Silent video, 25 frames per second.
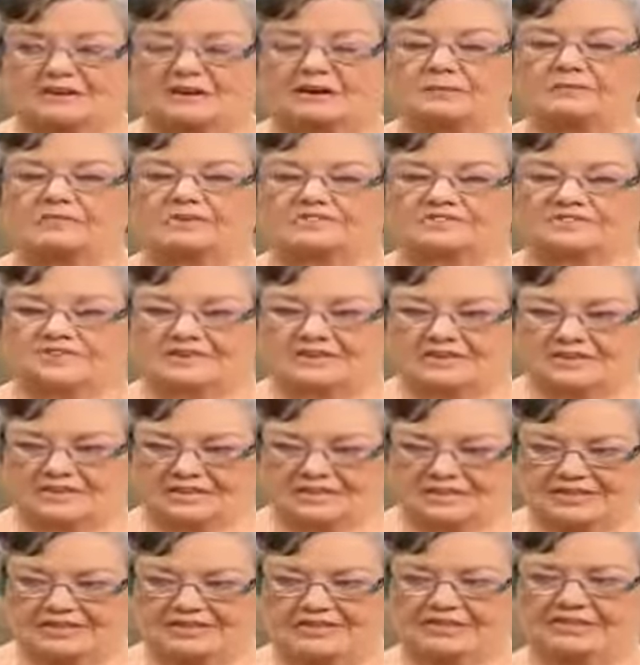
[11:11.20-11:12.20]
Alternate the
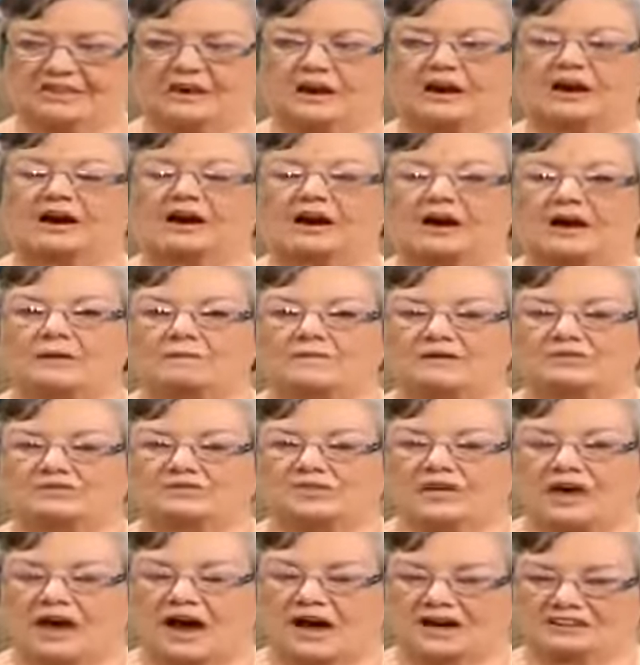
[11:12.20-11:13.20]
two. Yeah, but
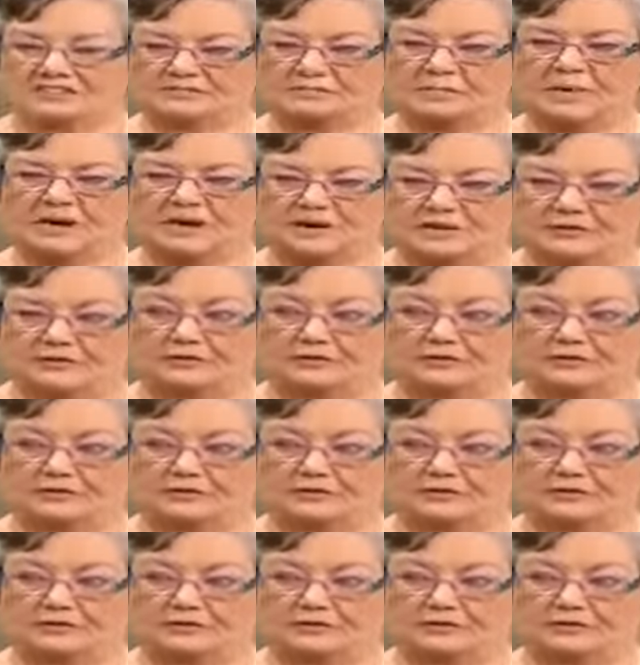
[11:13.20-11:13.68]
ice pack